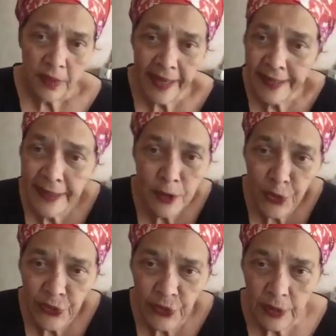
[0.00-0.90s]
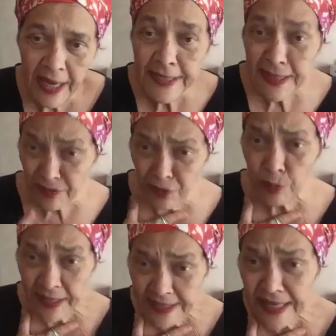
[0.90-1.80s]
I need for
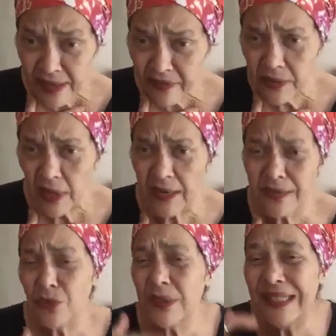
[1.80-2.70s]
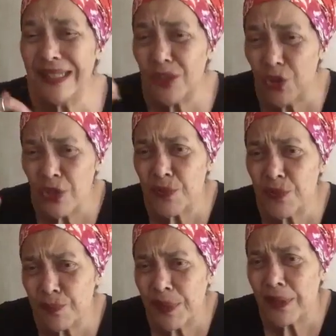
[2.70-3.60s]
myself. I don't need just
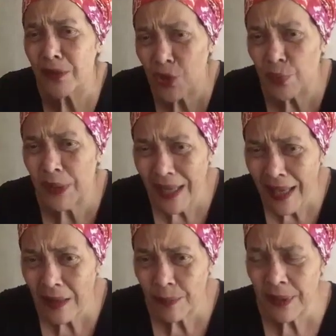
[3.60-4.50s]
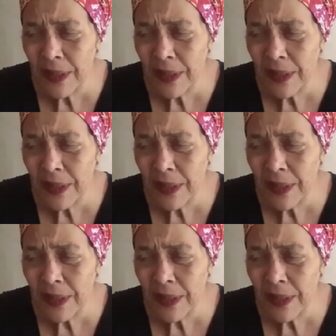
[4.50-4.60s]
because to be helped.